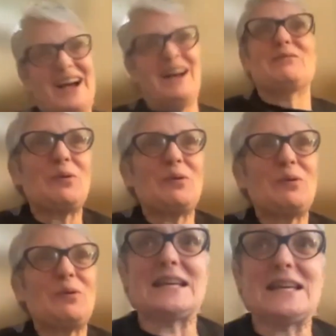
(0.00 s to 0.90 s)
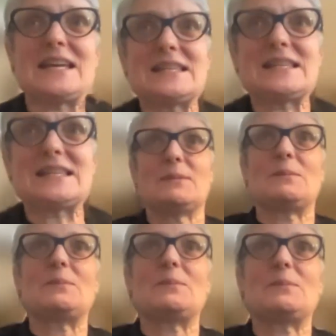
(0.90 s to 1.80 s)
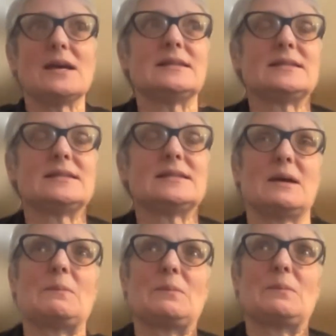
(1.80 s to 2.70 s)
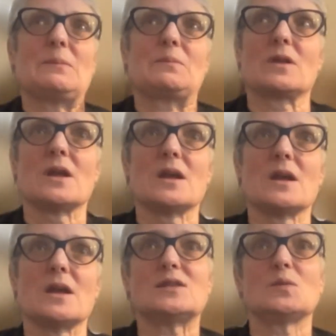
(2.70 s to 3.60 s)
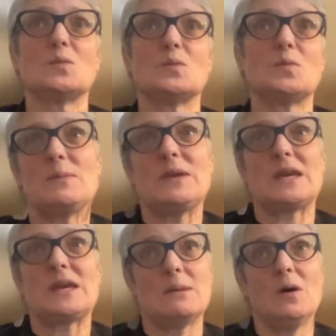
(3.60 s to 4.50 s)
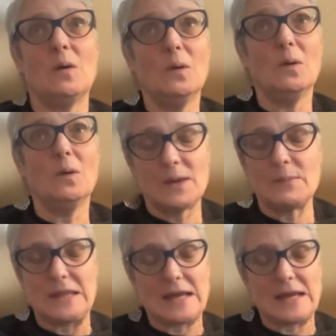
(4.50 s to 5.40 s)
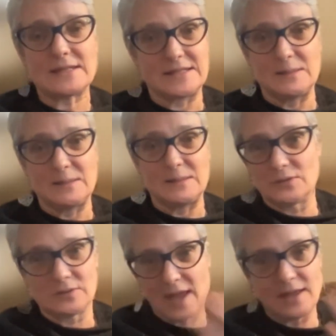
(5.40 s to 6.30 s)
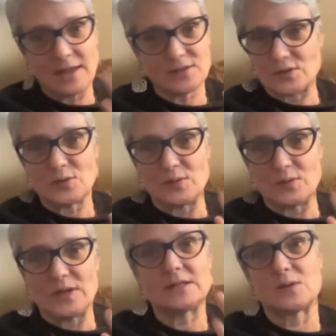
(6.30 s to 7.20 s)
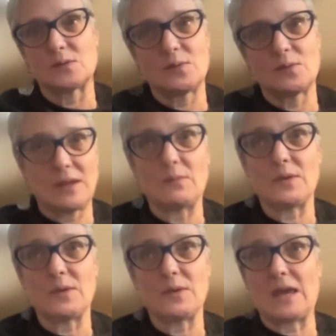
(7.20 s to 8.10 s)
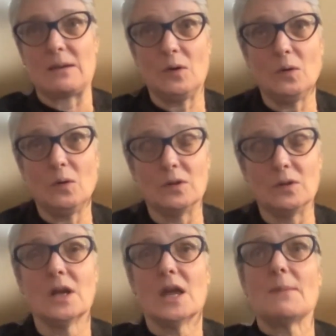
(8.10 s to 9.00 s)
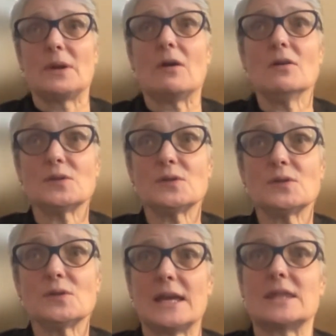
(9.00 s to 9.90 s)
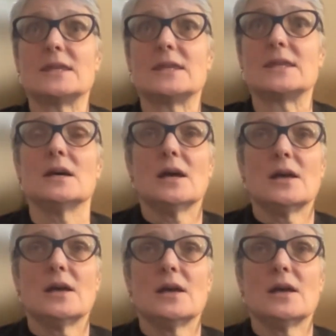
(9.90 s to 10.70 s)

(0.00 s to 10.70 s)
Well, because it's the way we become whole. I mean, that's the simple answer to it. It's the way that we become whole, but also like the